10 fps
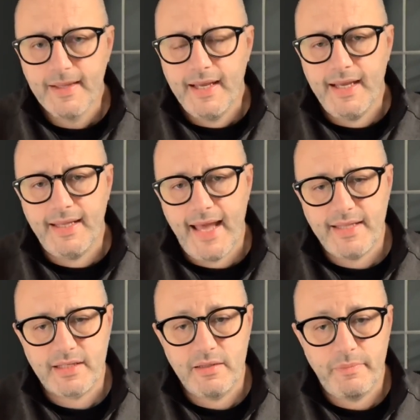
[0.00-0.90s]
It adds
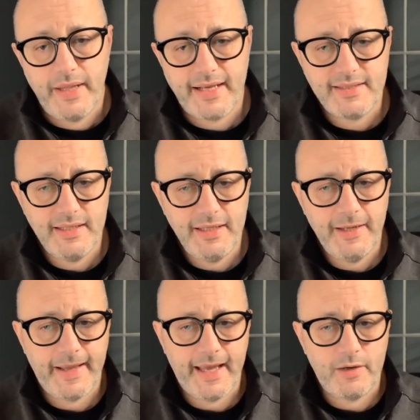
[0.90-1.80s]
a complexity,
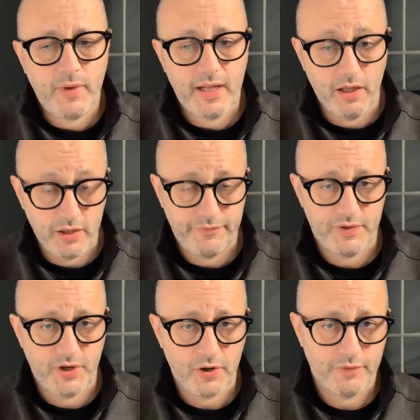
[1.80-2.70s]
and we have a lot of
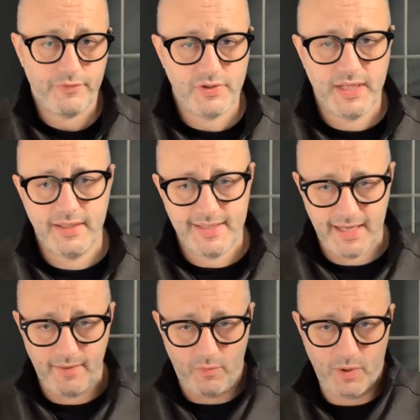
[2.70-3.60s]
photographers that
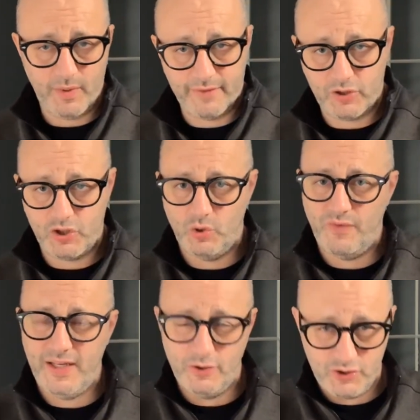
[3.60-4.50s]
say, well, we have to shoot
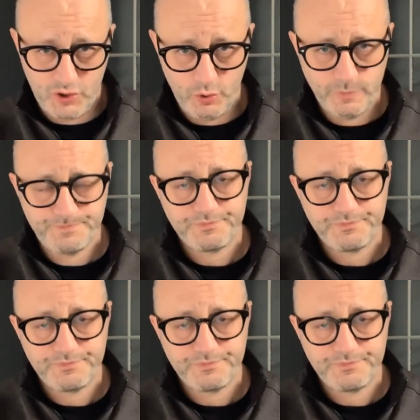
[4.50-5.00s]
videos too.